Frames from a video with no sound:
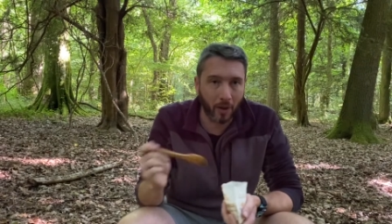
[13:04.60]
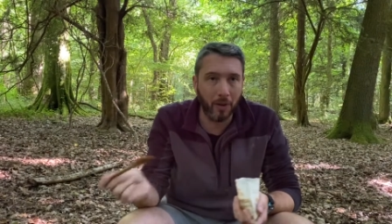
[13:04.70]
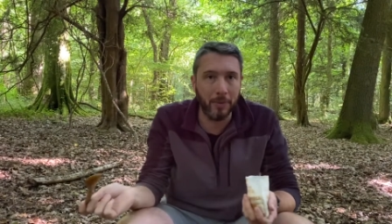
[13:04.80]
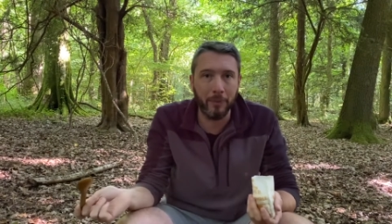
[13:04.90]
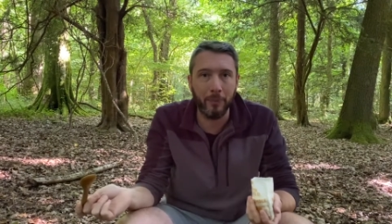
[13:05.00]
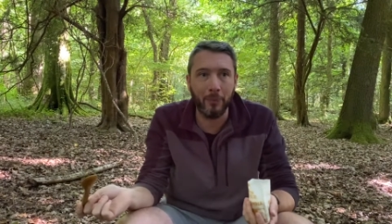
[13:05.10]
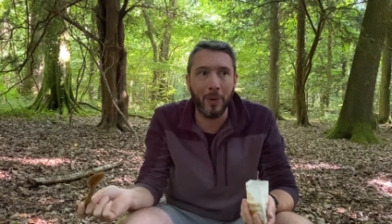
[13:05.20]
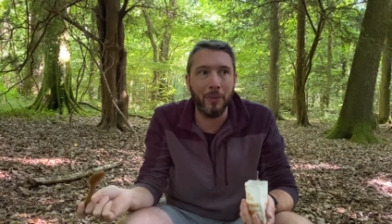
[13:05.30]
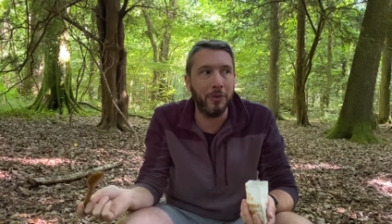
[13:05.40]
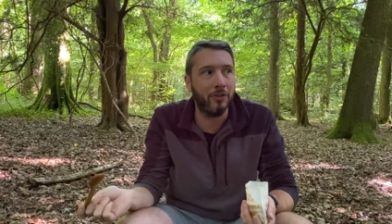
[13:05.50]
I mean,
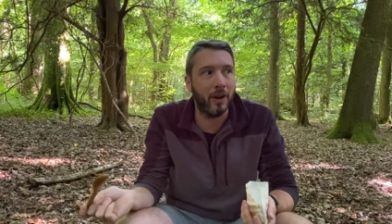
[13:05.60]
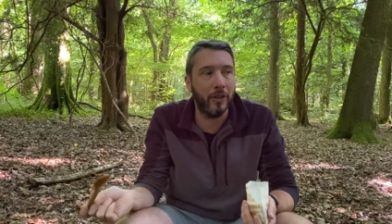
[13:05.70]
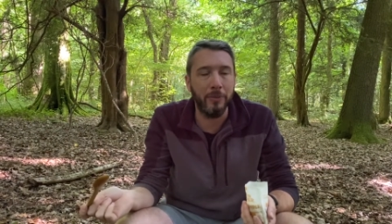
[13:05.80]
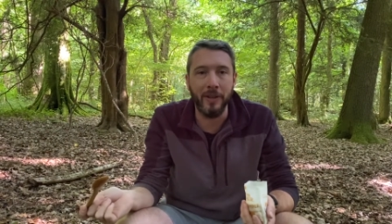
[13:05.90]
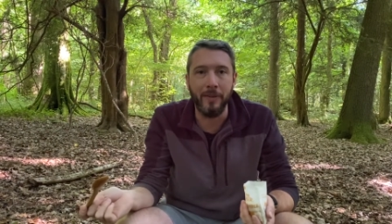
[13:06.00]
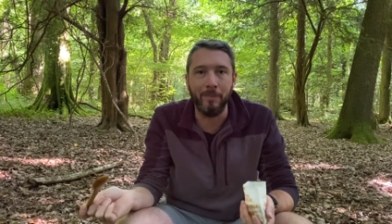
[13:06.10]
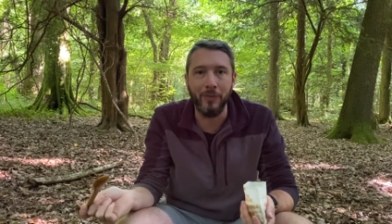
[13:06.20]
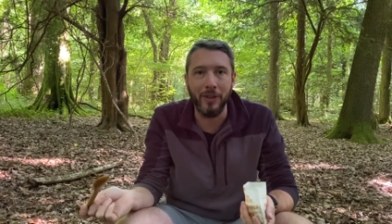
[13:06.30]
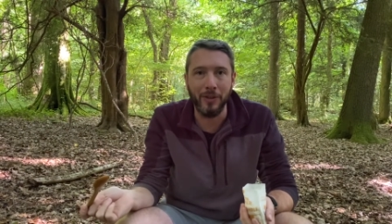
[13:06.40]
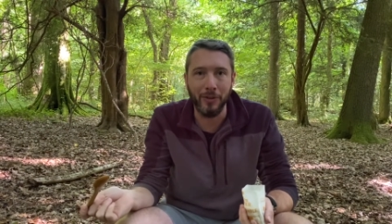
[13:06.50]
where would you rather be
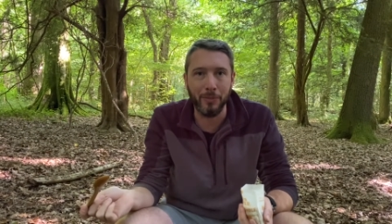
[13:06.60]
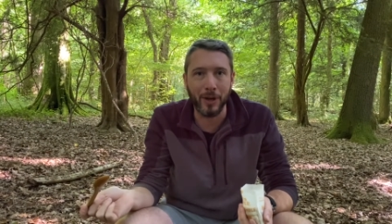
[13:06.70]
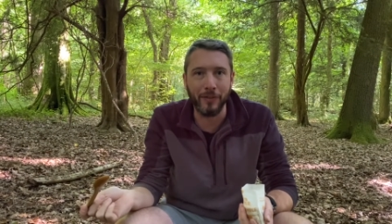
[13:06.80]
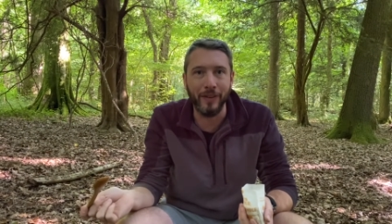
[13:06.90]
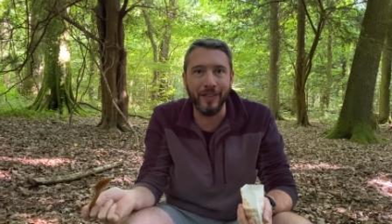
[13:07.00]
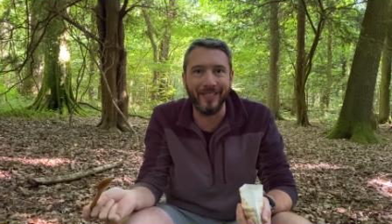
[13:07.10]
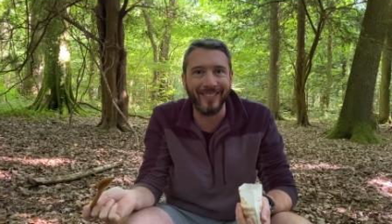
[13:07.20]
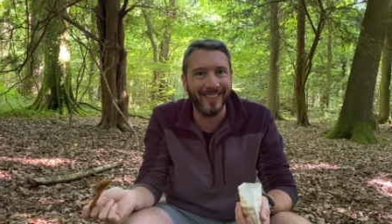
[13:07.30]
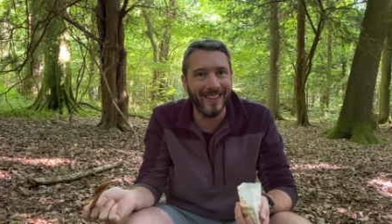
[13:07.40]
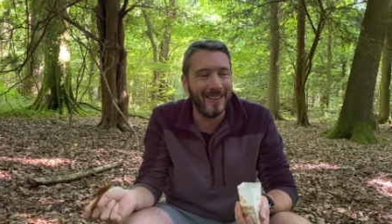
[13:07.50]
eating your breakfast?
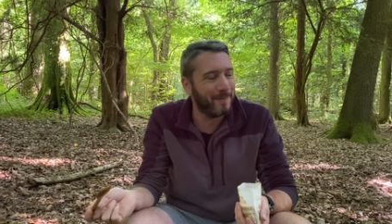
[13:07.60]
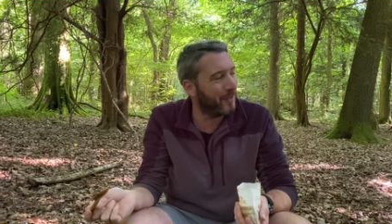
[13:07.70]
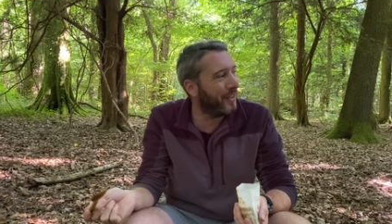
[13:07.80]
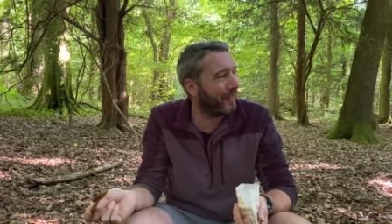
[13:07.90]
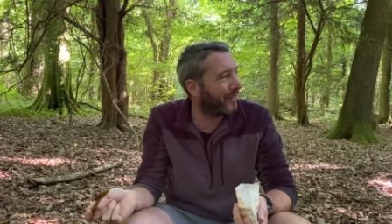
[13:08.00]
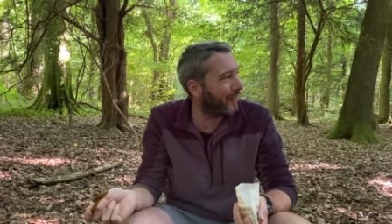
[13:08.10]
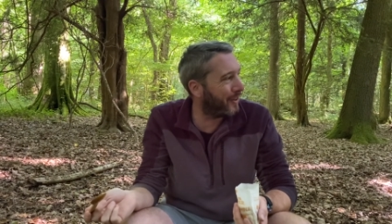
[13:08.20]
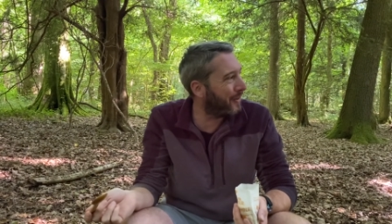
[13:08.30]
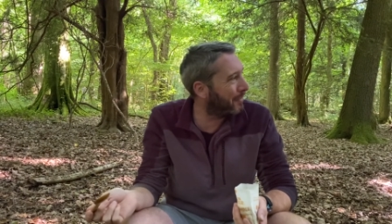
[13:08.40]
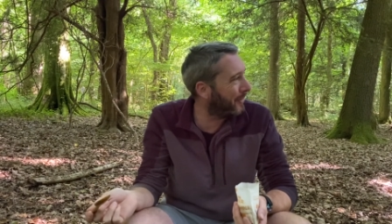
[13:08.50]
It's such
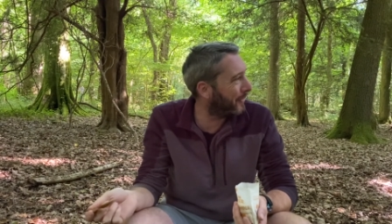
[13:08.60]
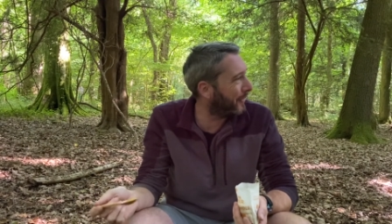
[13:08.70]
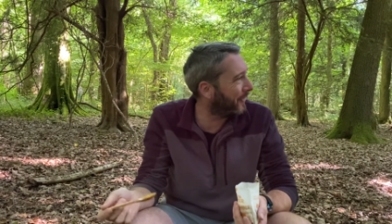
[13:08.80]
a beautiful